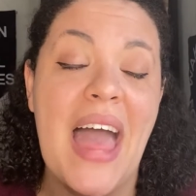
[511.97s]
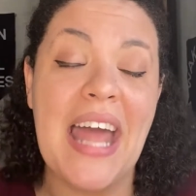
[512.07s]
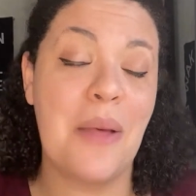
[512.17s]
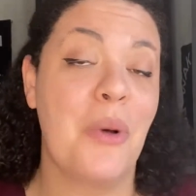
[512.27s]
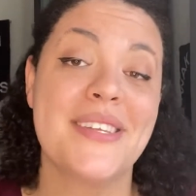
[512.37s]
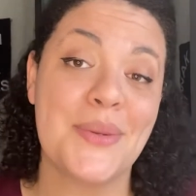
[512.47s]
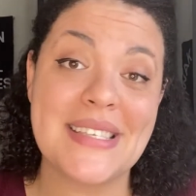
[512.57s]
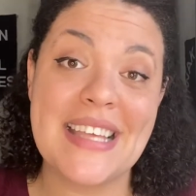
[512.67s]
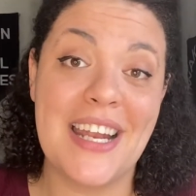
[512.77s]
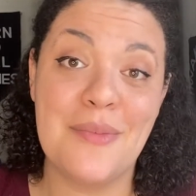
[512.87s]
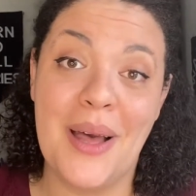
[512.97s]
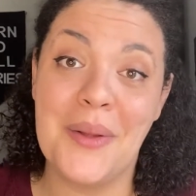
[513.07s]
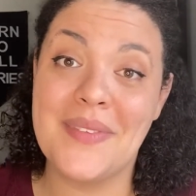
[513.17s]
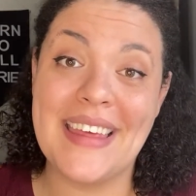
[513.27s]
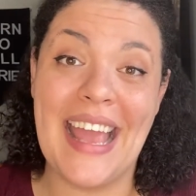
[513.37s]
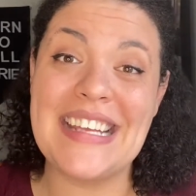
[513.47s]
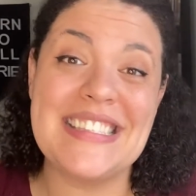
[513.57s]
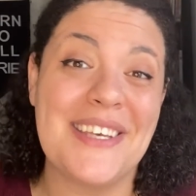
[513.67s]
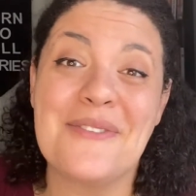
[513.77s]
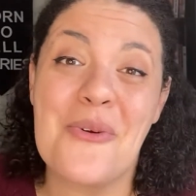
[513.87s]
I'm also excited about the
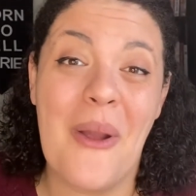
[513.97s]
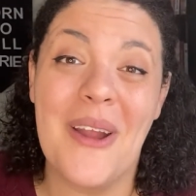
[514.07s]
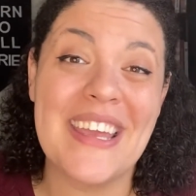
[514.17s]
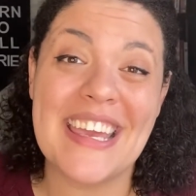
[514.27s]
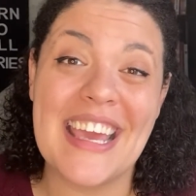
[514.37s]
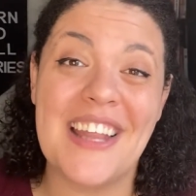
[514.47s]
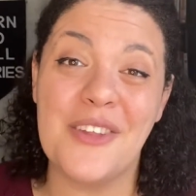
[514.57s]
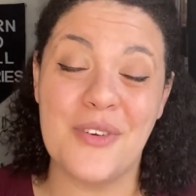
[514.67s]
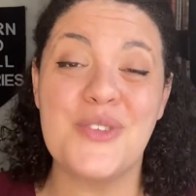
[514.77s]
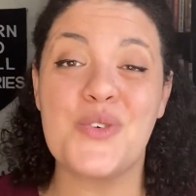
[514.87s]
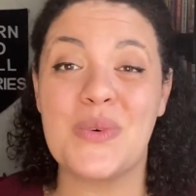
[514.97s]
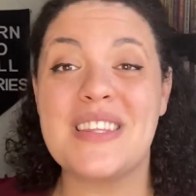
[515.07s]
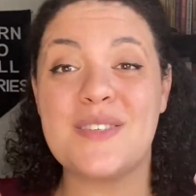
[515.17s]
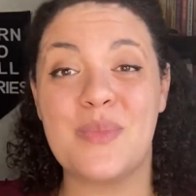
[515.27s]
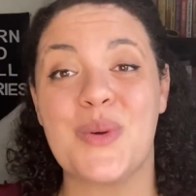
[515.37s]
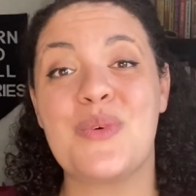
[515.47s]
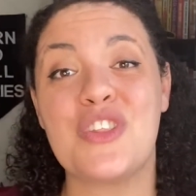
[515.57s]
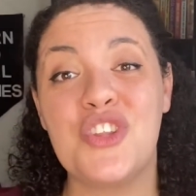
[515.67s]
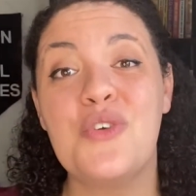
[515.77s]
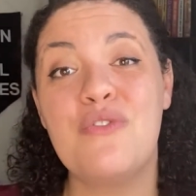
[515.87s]
idea of querying again in the future with this book
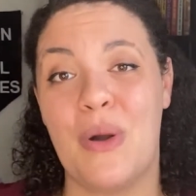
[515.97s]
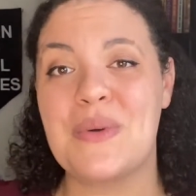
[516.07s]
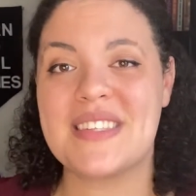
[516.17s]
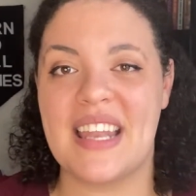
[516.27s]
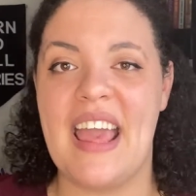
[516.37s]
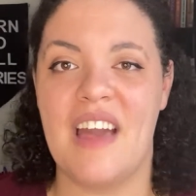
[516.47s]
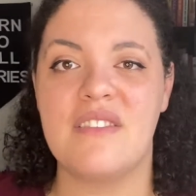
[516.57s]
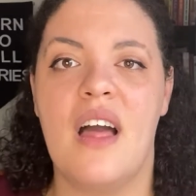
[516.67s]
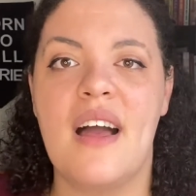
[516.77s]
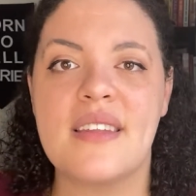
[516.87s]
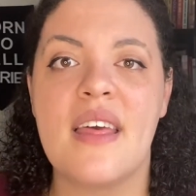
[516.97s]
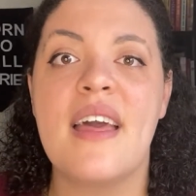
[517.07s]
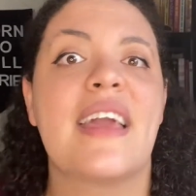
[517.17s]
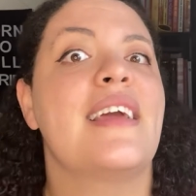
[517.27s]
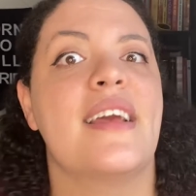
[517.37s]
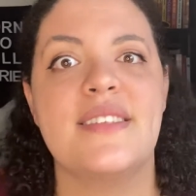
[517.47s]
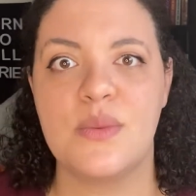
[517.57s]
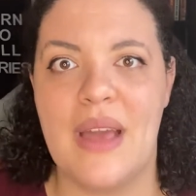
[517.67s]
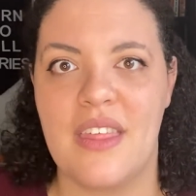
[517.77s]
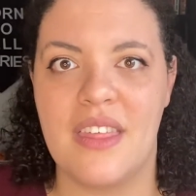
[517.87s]
with new folks that I have not connected
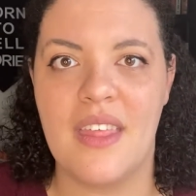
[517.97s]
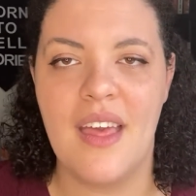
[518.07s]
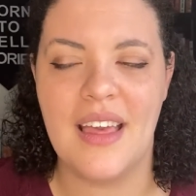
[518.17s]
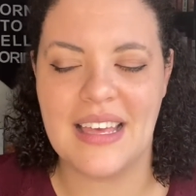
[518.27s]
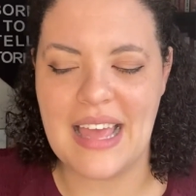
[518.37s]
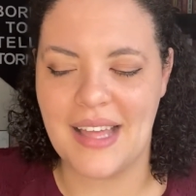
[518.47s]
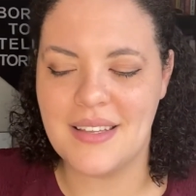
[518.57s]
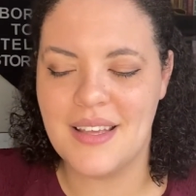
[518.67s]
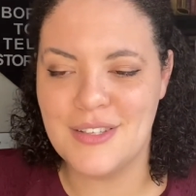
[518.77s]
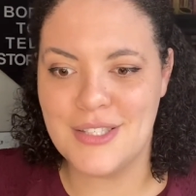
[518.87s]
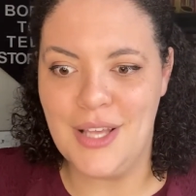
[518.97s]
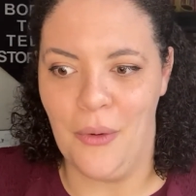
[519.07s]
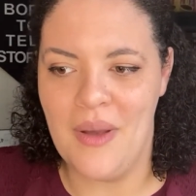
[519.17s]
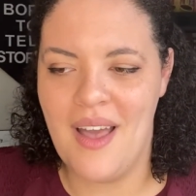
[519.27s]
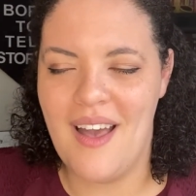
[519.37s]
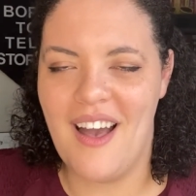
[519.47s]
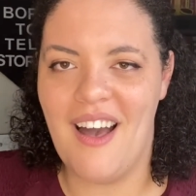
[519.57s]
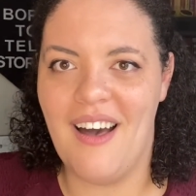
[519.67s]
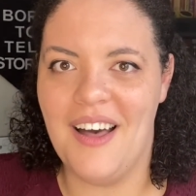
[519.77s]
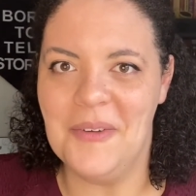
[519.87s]
with yet. So
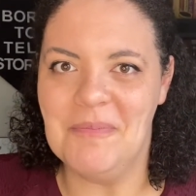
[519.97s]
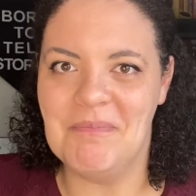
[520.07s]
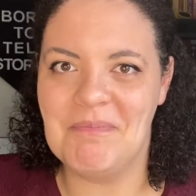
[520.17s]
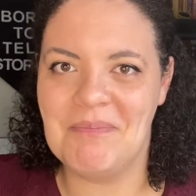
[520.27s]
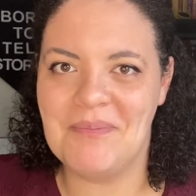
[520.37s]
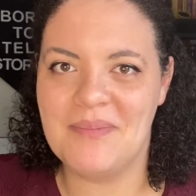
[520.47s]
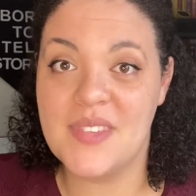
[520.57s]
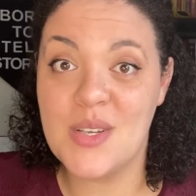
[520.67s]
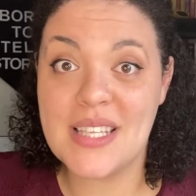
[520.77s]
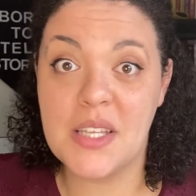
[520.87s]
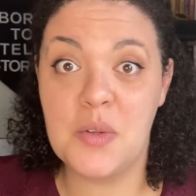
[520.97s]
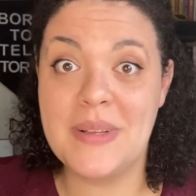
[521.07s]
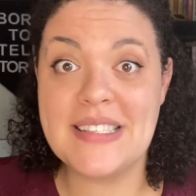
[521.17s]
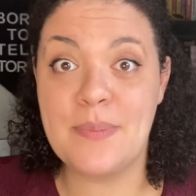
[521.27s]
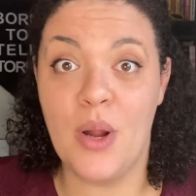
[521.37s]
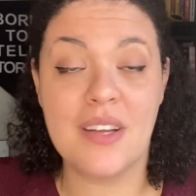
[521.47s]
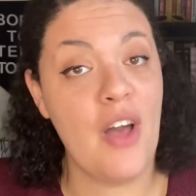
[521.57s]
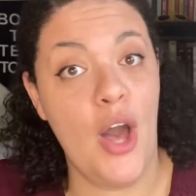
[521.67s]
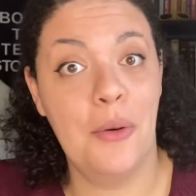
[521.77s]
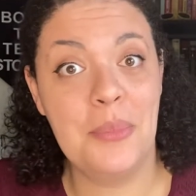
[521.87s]
there's a little bit of spark of
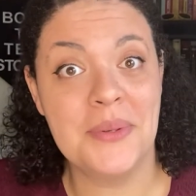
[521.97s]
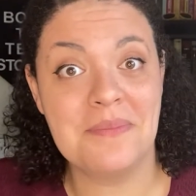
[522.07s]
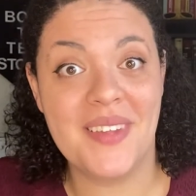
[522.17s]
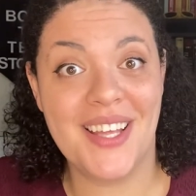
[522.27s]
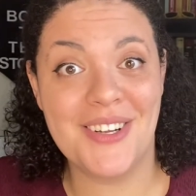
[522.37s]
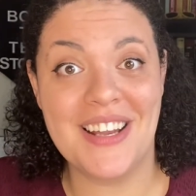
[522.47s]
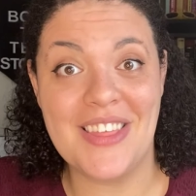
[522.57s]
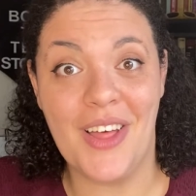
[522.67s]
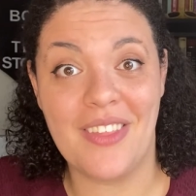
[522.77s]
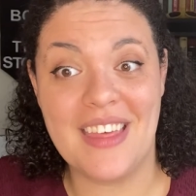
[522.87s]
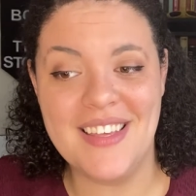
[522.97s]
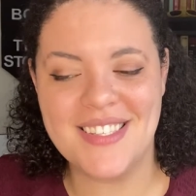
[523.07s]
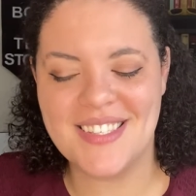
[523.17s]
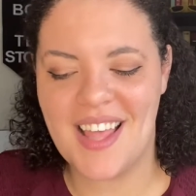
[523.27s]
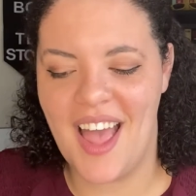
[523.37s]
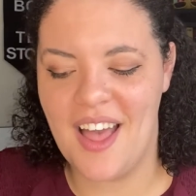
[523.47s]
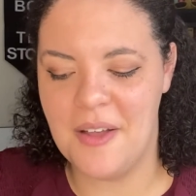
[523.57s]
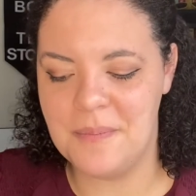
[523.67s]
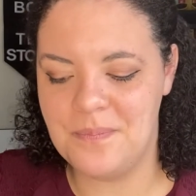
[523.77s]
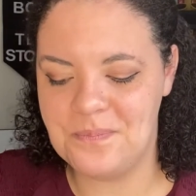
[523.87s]
hope underneath all this.
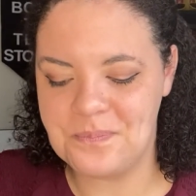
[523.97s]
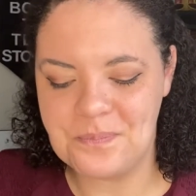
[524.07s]
I